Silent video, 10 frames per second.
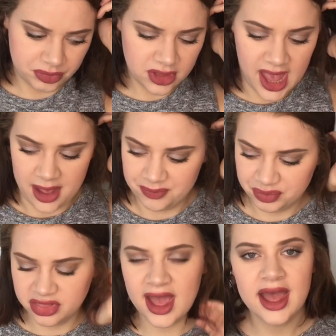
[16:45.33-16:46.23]
yeah,
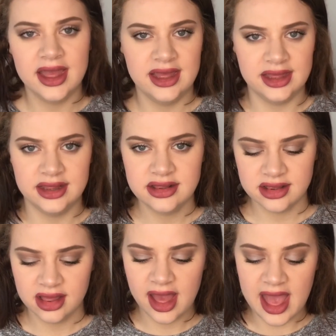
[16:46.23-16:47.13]
that is
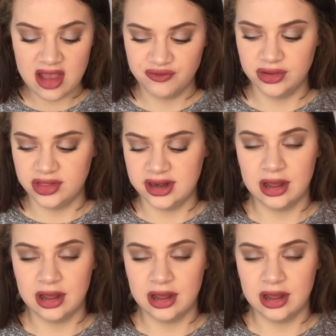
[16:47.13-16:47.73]
everything.